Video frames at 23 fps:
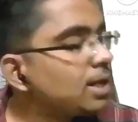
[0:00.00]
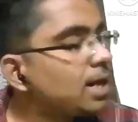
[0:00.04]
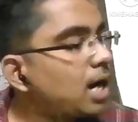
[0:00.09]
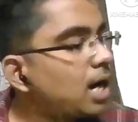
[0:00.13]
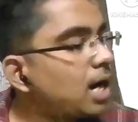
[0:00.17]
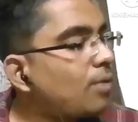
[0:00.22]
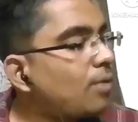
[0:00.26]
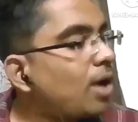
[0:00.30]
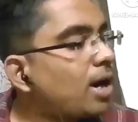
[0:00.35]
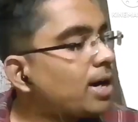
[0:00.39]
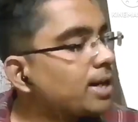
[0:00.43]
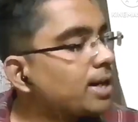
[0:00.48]

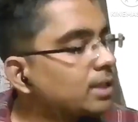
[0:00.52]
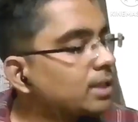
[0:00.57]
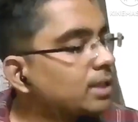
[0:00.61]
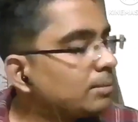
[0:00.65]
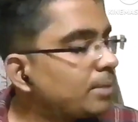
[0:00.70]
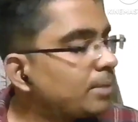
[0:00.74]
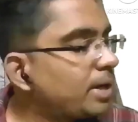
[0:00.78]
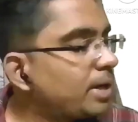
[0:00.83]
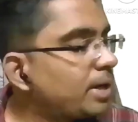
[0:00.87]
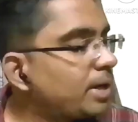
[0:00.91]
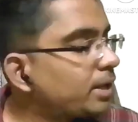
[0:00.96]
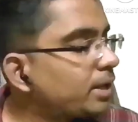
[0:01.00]
awarding the
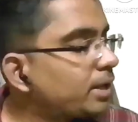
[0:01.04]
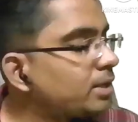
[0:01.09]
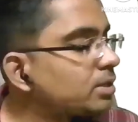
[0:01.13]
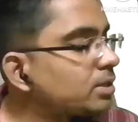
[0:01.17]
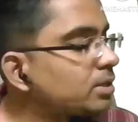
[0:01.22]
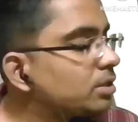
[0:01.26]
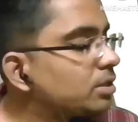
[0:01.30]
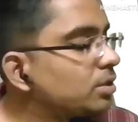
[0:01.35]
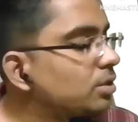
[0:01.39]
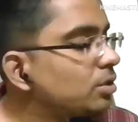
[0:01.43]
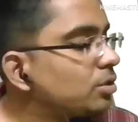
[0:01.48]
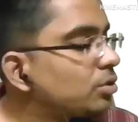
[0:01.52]
maintenance
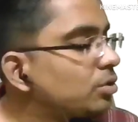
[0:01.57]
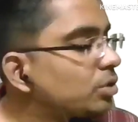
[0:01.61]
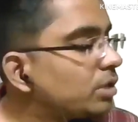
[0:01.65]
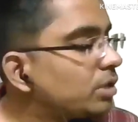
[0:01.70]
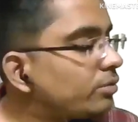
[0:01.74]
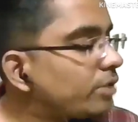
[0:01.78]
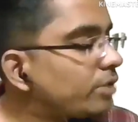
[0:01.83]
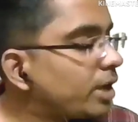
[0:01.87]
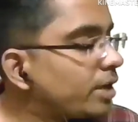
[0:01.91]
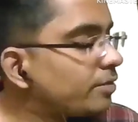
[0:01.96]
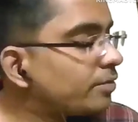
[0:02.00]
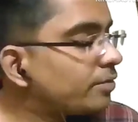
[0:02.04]
to the
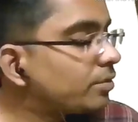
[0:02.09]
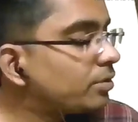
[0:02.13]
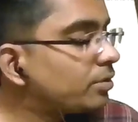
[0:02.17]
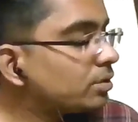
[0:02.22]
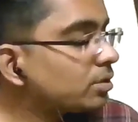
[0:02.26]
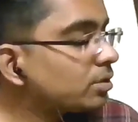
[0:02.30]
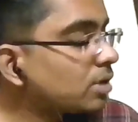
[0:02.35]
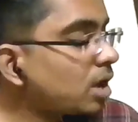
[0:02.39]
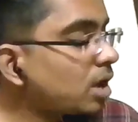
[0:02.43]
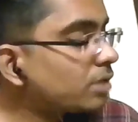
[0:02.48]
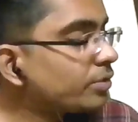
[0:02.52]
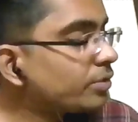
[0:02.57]
wife,
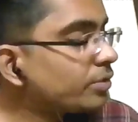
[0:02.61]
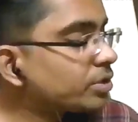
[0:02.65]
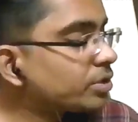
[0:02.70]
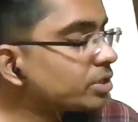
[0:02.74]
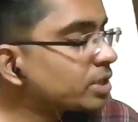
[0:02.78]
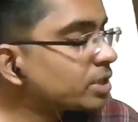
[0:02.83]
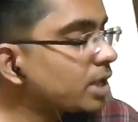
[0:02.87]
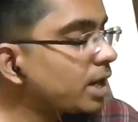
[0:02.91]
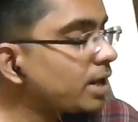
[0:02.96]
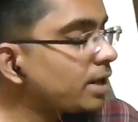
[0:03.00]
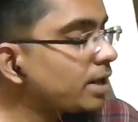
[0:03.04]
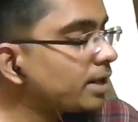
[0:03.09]

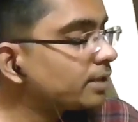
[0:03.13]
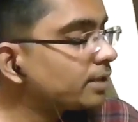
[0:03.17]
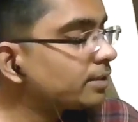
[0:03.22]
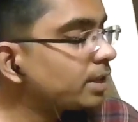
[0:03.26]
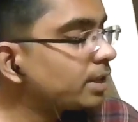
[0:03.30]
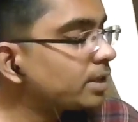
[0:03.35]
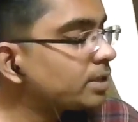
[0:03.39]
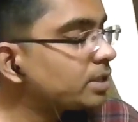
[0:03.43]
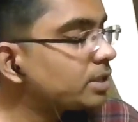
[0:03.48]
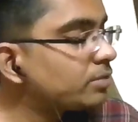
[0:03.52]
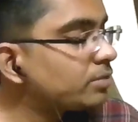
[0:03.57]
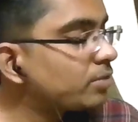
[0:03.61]
notwithstanding
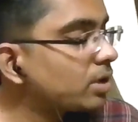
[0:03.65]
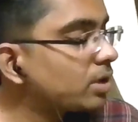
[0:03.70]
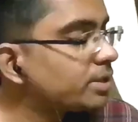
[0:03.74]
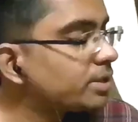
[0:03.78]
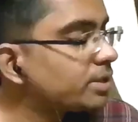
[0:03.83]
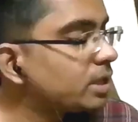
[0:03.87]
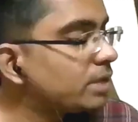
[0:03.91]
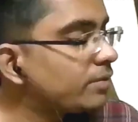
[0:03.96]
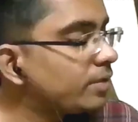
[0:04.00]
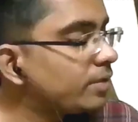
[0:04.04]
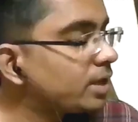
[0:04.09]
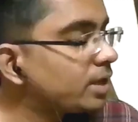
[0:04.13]
that she was
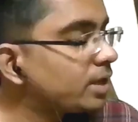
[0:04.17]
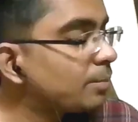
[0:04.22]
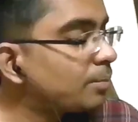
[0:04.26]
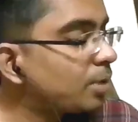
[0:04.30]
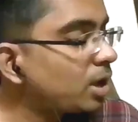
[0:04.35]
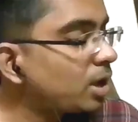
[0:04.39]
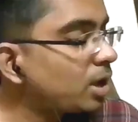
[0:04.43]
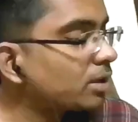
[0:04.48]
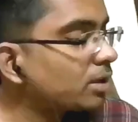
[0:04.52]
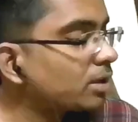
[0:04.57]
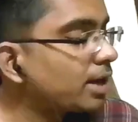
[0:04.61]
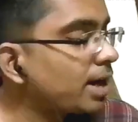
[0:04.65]
living
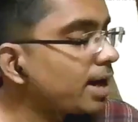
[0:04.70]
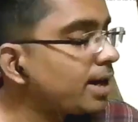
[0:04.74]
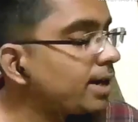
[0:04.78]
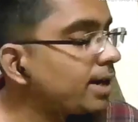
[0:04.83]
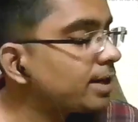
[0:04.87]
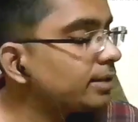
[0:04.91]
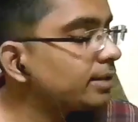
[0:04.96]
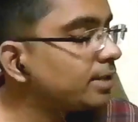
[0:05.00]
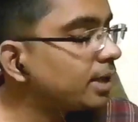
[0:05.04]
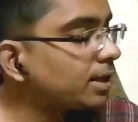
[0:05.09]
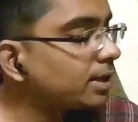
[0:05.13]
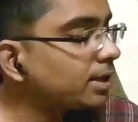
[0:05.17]
apart, and
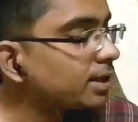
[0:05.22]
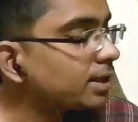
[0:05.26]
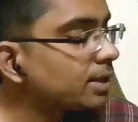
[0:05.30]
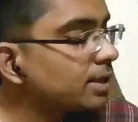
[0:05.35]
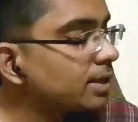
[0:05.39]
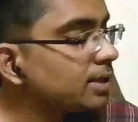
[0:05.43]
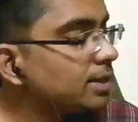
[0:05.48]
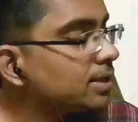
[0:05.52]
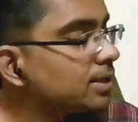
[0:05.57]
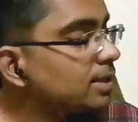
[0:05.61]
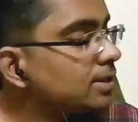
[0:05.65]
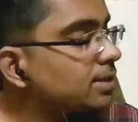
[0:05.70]
that
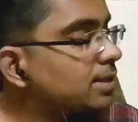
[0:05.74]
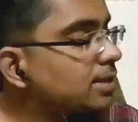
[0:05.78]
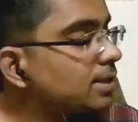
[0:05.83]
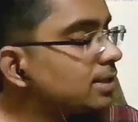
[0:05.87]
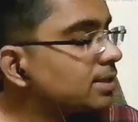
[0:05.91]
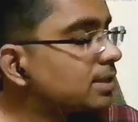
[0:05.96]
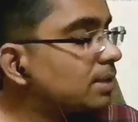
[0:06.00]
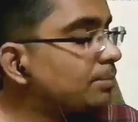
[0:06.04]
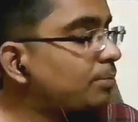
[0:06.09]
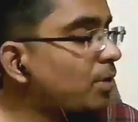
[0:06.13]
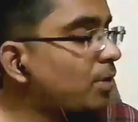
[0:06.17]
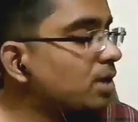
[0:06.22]
since
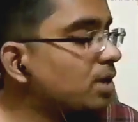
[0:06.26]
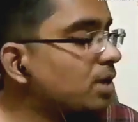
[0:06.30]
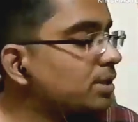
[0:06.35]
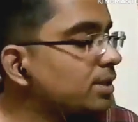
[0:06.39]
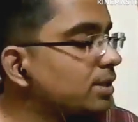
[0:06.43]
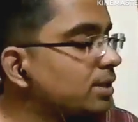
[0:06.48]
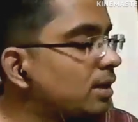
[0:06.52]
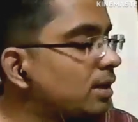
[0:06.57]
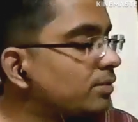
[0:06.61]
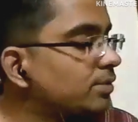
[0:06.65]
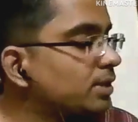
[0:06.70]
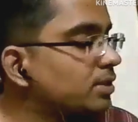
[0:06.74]
the
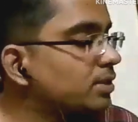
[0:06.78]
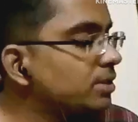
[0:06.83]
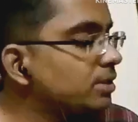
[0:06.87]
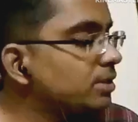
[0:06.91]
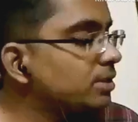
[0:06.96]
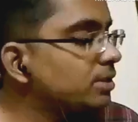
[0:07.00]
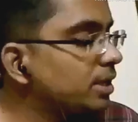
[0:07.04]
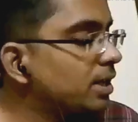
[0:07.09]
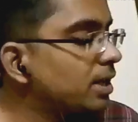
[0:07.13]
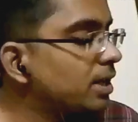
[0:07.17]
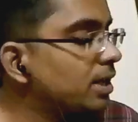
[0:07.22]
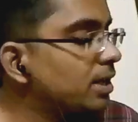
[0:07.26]
passing of such a
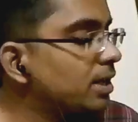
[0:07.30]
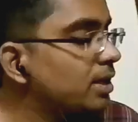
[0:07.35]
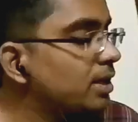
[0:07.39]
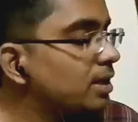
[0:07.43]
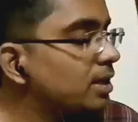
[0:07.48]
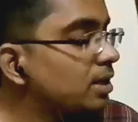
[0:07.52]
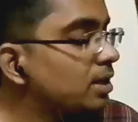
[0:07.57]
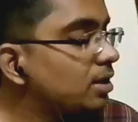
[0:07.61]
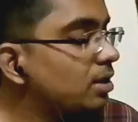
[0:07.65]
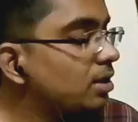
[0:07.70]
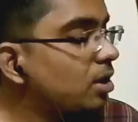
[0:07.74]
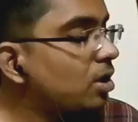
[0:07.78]
decree
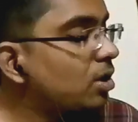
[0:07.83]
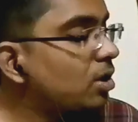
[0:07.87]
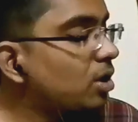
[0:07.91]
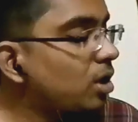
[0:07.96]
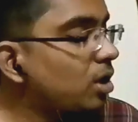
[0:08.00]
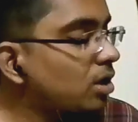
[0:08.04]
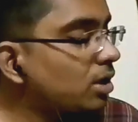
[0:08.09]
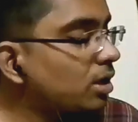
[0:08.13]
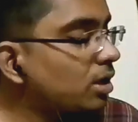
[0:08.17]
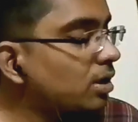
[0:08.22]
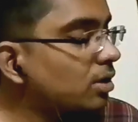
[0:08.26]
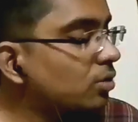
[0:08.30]
or
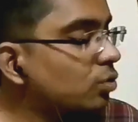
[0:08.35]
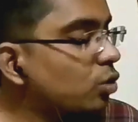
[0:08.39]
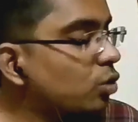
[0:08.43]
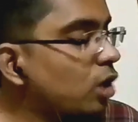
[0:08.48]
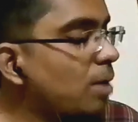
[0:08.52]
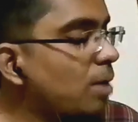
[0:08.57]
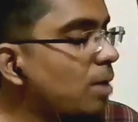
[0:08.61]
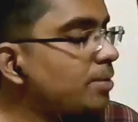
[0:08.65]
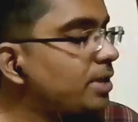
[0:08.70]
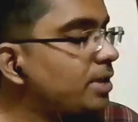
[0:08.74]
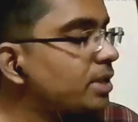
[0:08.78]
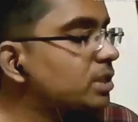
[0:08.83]
order,
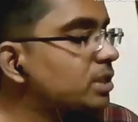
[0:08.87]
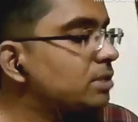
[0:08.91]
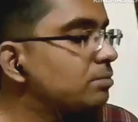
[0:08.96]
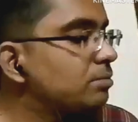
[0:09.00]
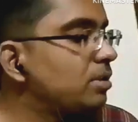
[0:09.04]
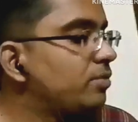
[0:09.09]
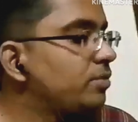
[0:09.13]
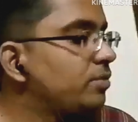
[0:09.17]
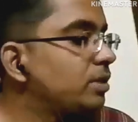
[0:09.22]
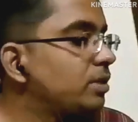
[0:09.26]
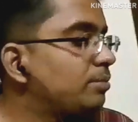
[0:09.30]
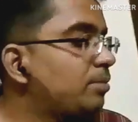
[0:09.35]
cohabitation
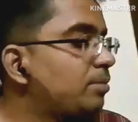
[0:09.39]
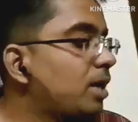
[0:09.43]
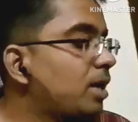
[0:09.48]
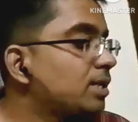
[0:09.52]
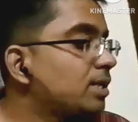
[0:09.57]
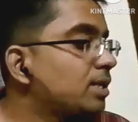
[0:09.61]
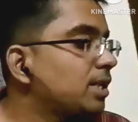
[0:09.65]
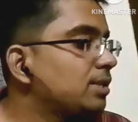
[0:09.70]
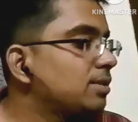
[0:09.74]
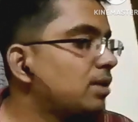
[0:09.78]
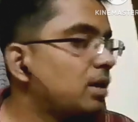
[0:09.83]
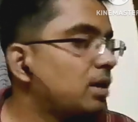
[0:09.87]
between the parties
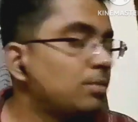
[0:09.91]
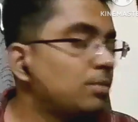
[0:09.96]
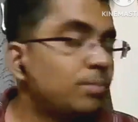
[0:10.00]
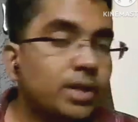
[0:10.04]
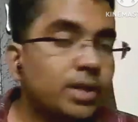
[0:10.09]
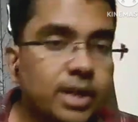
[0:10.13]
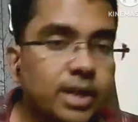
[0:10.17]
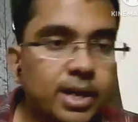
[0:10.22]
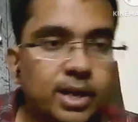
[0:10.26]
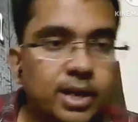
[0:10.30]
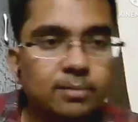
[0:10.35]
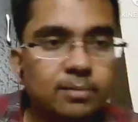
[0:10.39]
has not been
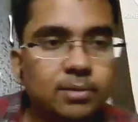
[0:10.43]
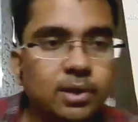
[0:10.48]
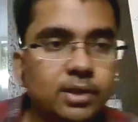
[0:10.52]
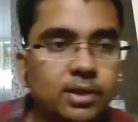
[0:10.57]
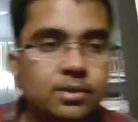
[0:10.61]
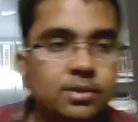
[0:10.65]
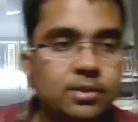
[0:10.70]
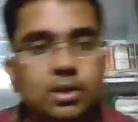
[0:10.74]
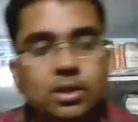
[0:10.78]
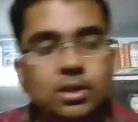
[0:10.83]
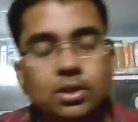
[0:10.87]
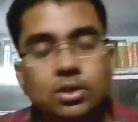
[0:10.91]
taken place.
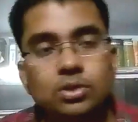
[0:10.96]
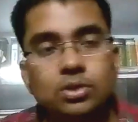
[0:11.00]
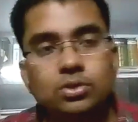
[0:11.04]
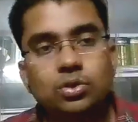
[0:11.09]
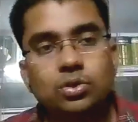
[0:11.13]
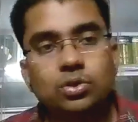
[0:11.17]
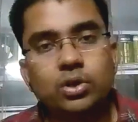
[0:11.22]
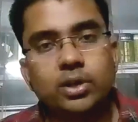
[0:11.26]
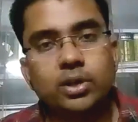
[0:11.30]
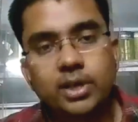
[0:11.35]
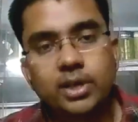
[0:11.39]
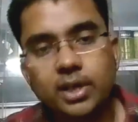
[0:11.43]

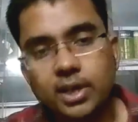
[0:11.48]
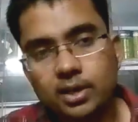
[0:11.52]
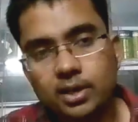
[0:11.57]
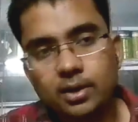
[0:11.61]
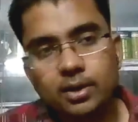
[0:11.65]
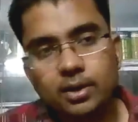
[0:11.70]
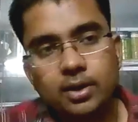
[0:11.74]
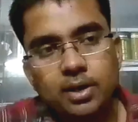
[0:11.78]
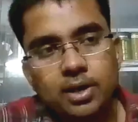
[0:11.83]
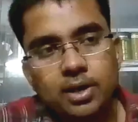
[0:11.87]
So here,